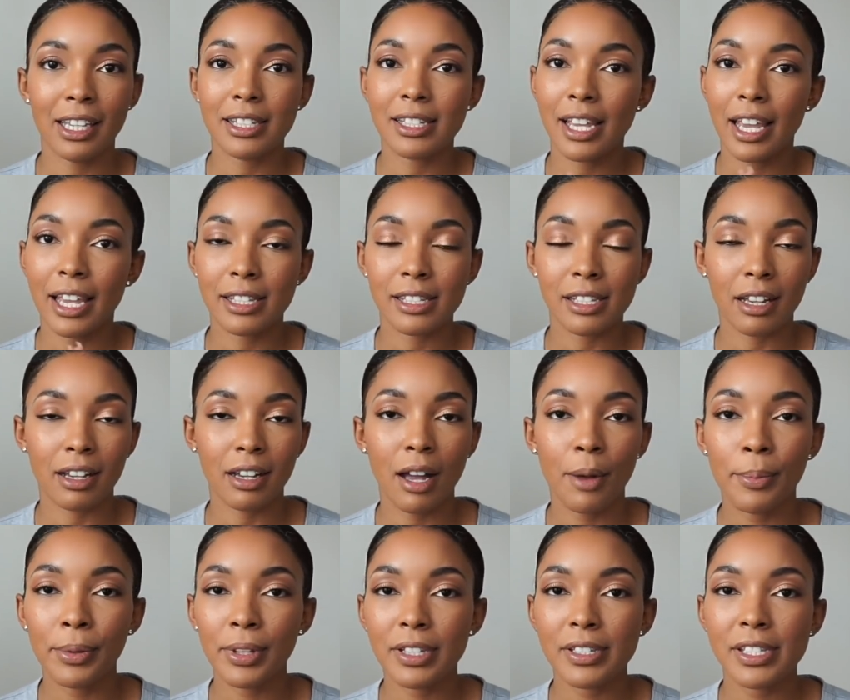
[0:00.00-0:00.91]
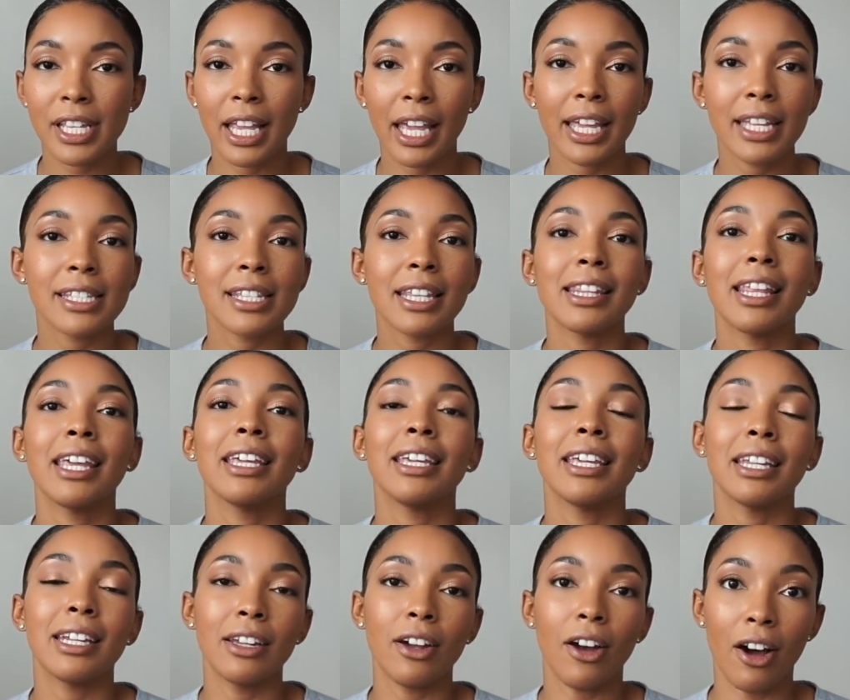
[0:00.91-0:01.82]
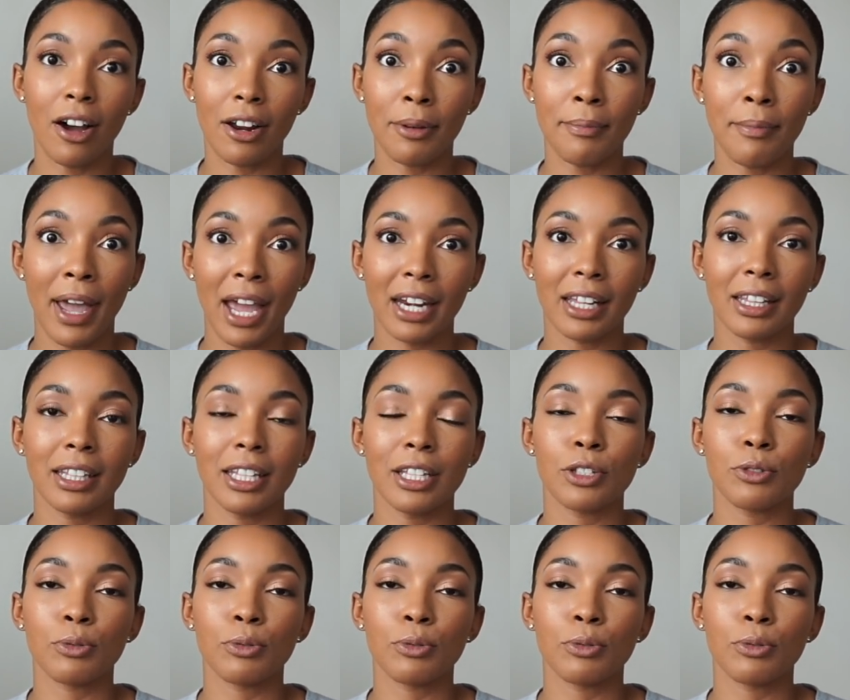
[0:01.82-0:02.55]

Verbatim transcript: It takes a couple of seconds and they get it automatically.